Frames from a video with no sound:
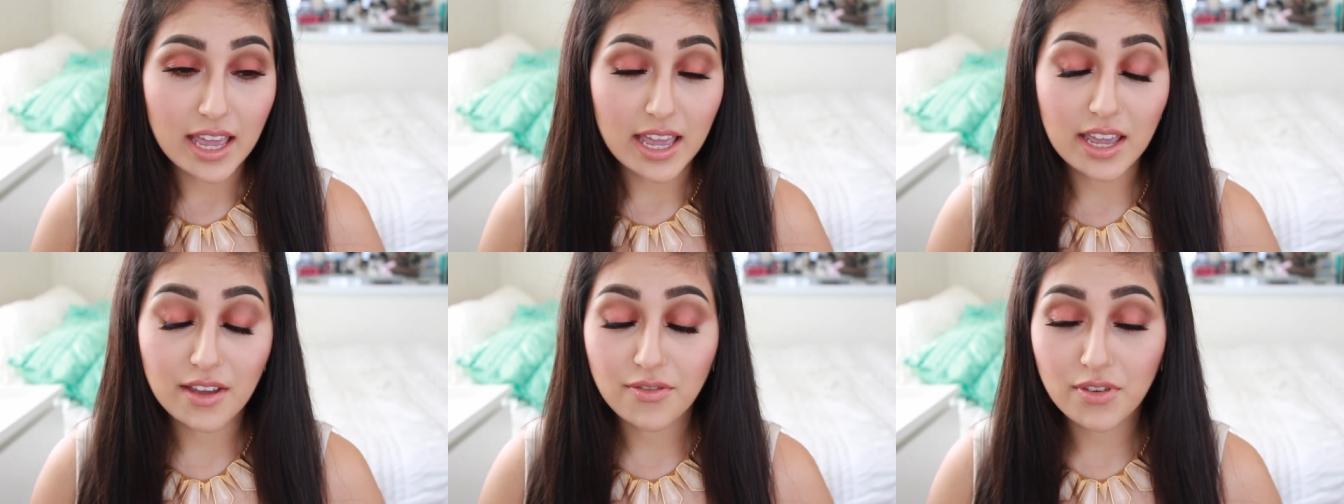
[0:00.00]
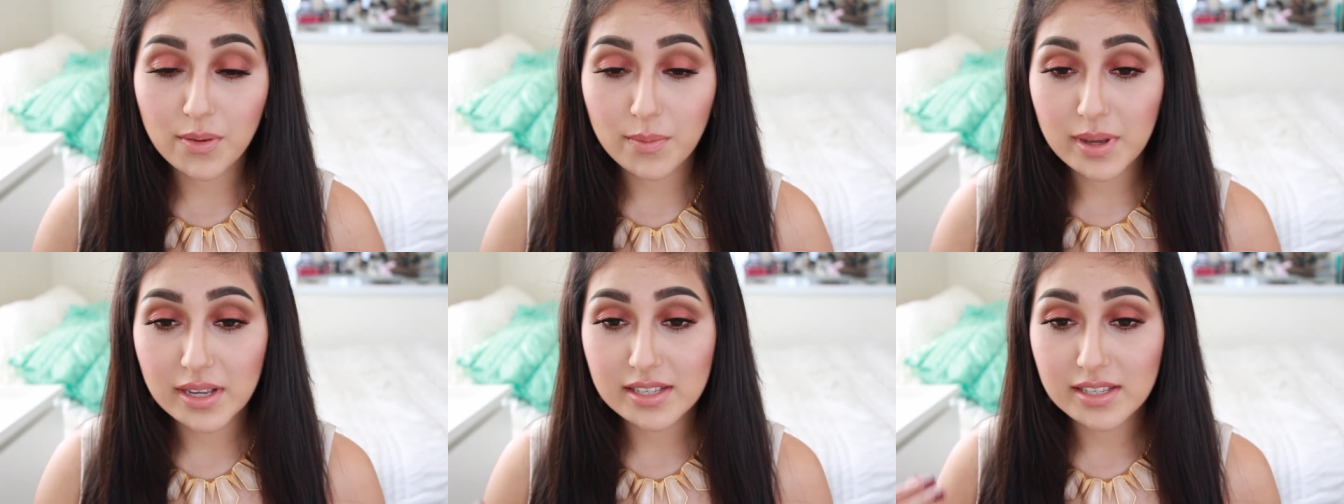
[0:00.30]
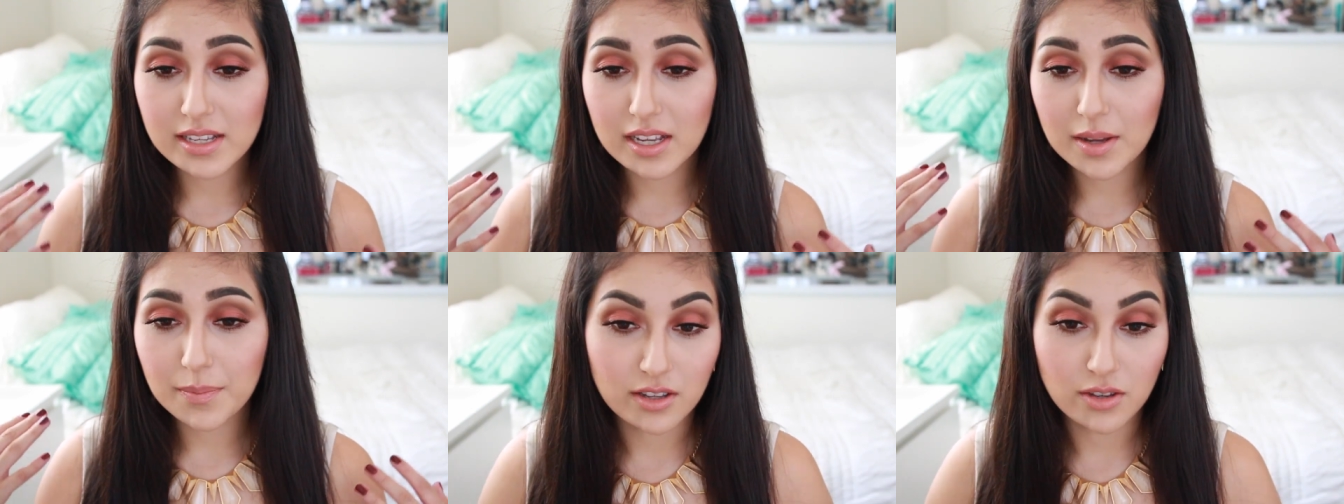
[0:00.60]
If you
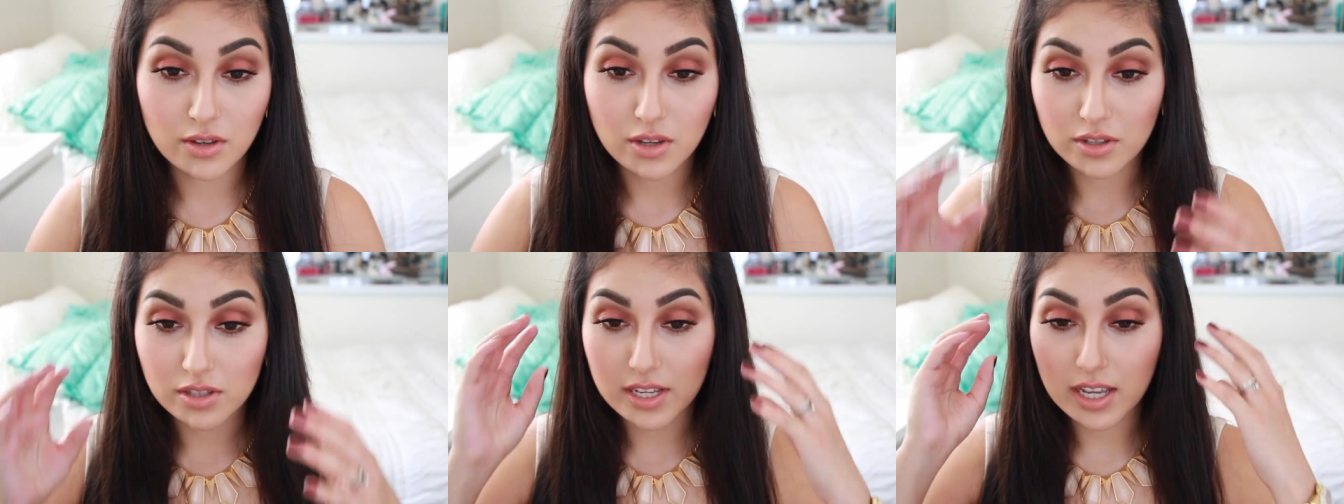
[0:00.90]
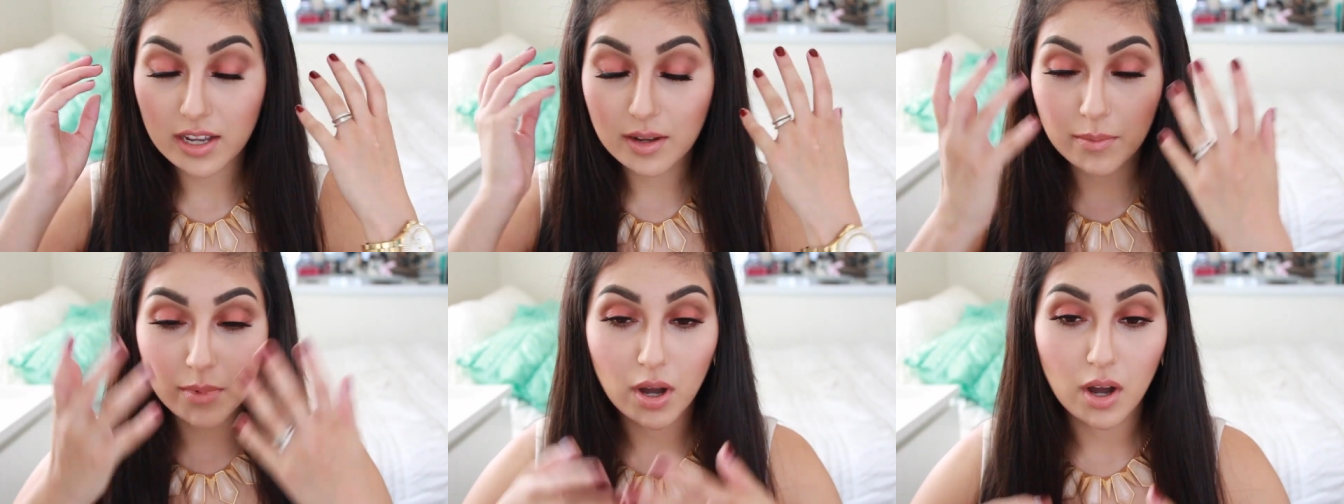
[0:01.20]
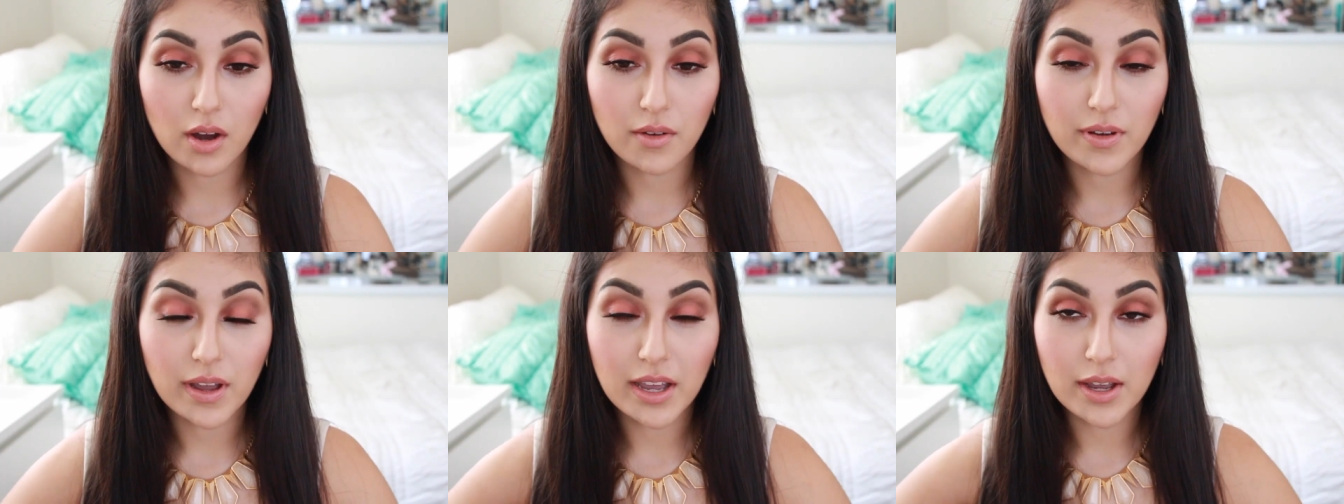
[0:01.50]
mess up, you could take them
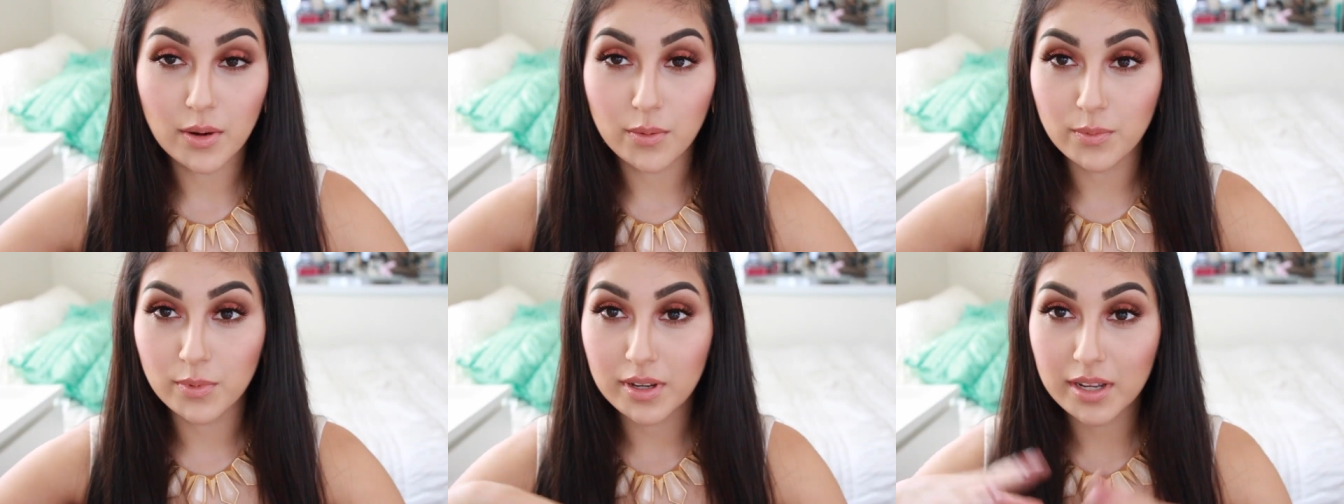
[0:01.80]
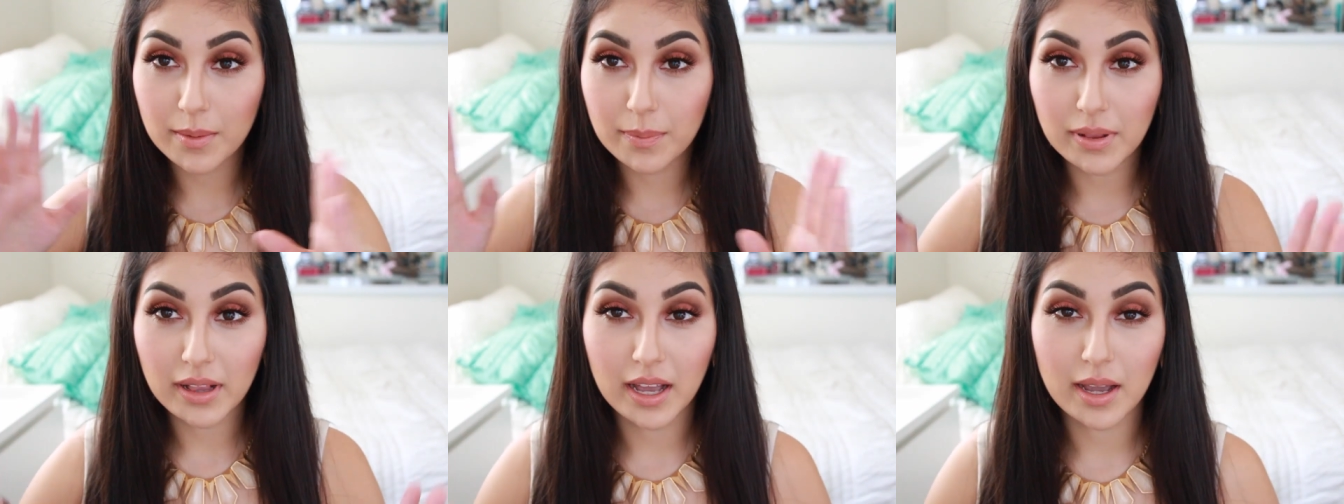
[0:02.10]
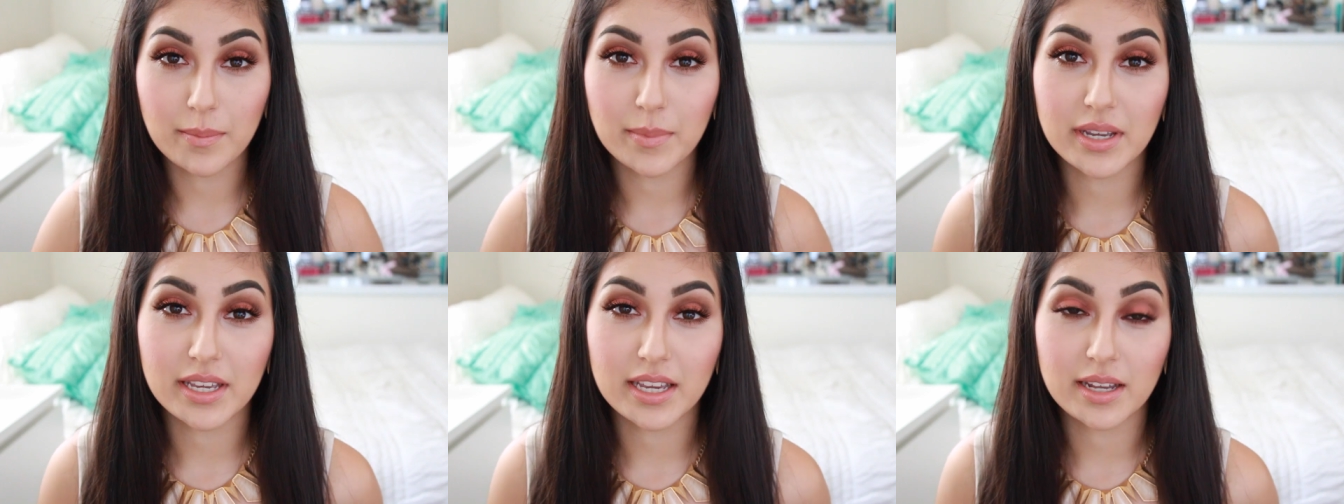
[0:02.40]
off, reapply
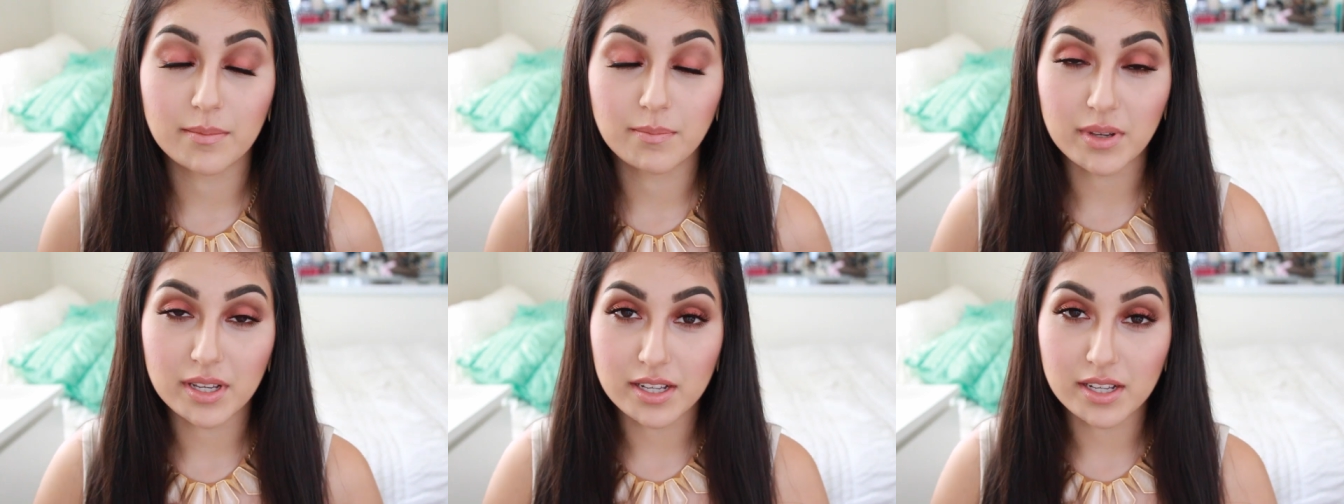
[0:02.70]
them again,